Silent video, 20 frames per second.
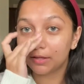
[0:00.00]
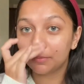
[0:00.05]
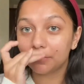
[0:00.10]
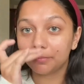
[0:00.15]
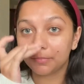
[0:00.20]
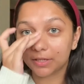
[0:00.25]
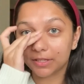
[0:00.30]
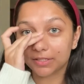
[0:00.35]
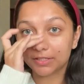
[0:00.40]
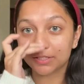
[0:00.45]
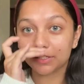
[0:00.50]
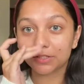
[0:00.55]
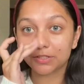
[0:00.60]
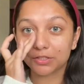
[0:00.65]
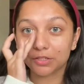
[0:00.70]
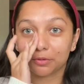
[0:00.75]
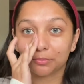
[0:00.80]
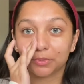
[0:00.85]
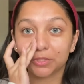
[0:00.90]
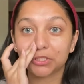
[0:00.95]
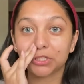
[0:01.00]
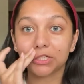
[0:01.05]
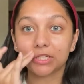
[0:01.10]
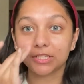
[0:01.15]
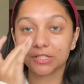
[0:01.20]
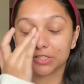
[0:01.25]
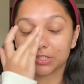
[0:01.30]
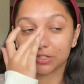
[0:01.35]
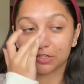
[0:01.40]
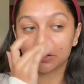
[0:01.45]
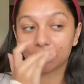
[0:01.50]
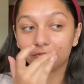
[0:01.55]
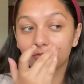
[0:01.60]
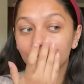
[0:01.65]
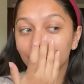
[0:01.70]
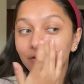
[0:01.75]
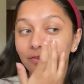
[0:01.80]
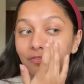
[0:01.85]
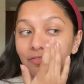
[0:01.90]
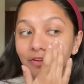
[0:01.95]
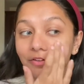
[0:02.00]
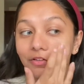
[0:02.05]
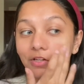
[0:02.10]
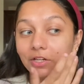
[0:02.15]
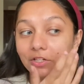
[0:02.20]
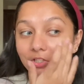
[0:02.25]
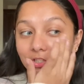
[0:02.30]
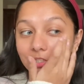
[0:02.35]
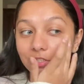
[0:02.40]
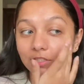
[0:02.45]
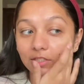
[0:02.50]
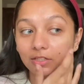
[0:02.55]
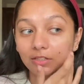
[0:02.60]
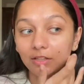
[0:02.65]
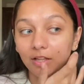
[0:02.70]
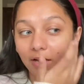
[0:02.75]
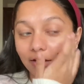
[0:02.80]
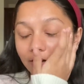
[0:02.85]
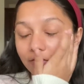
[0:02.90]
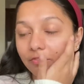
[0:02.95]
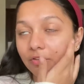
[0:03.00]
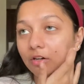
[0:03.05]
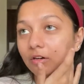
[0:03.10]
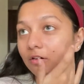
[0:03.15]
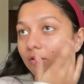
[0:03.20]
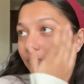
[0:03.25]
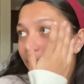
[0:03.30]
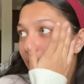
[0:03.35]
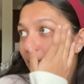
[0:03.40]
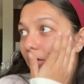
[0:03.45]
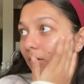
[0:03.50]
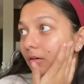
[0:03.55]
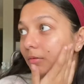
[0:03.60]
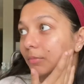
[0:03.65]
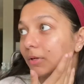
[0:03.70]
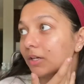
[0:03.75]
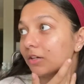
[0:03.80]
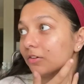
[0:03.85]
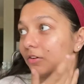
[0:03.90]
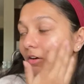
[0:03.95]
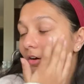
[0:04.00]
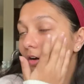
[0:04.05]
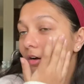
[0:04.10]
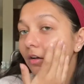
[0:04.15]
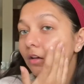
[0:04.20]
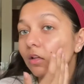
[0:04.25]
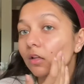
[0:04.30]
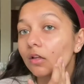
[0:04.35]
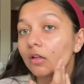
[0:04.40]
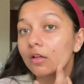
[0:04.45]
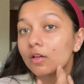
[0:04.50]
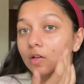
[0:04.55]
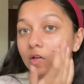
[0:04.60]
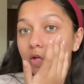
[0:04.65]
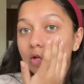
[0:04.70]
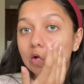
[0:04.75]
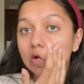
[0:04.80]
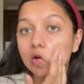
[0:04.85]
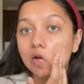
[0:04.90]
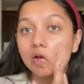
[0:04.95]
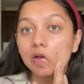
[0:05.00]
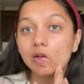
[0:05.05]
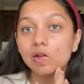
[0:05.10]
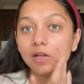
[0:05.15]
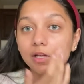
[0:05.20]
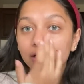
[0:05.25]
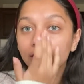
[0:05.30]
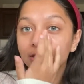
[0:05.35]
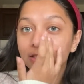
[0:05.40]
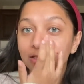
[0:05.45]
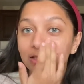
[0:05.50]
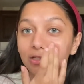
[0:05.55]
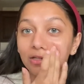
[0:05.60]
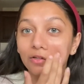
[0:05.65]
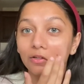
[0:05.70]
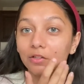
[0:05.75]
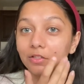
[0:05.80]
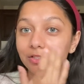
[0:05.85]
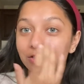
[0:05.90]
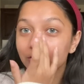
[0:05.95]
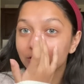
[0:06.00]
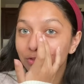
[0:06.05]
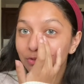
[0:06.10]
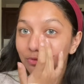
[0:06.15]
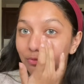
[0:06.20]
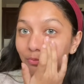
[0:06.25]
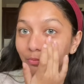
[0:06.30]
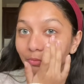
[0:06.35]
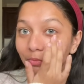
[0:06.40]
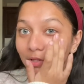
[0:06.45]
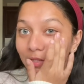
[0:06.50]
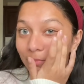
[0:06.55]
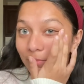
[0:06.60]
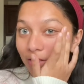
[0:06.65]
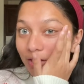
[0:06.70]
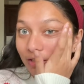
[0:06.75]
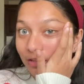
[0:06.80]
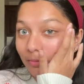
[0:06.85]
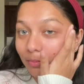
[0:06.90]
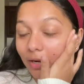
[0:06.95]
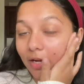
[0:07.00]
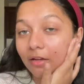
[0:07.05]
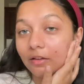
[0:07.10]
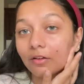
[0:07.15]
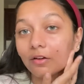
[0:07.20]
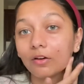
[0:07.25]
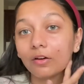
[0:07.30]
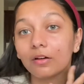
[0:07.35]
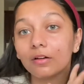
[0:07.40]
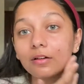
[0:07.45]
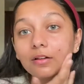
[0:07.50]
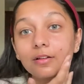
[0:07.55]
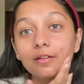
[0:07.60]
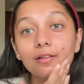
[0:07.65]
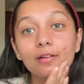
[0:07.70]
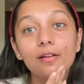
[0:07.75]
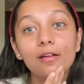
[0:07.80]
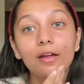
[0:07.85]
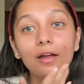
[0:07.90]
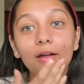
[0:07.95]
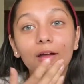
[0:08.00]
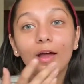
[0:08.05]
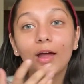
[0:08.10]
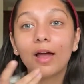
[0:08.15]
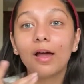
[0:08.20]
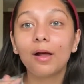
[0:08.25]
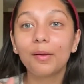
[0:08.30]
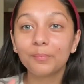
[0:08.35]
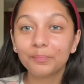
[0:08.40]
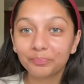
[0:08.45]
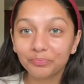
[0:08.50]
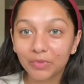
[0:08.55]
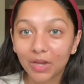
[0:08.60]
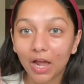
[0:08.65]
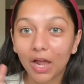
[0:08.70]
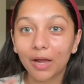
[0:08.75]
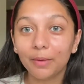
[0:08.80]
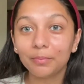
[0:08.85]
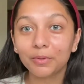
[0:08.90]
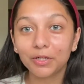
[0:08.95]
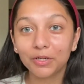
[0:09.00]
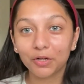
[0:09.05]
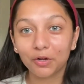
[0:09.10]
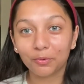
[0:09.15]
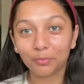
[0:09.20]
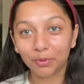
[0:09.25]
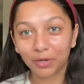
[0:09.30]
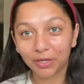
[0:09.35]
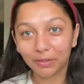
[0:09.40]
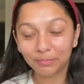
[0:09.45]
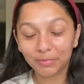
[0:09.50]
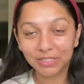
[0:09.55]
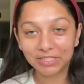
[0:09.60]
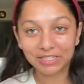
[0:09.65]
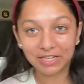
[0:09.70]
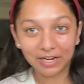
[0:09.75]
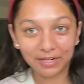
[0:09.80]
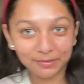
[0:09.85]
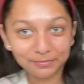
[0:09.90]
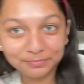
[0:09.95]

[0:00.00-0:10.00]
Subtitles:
makes it so much easier for the foundation to glide over. Oh my god, my dog is literally screaming in the backyard. I'm gonna go bring him inside.